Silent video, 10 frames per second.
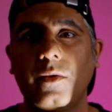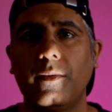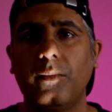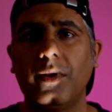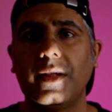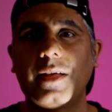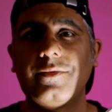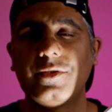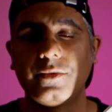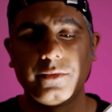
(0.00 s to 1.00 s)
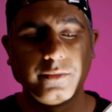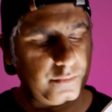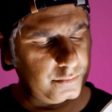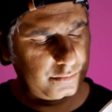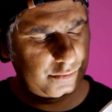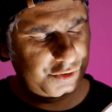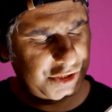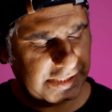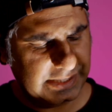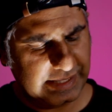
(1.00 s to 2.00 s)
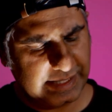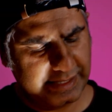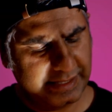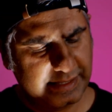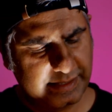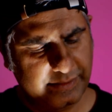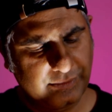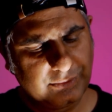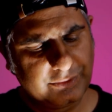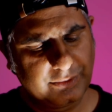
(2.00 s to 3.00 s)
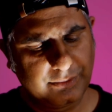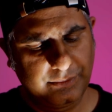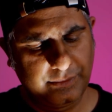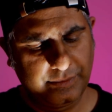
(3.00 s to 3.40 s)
We'll have to check that also.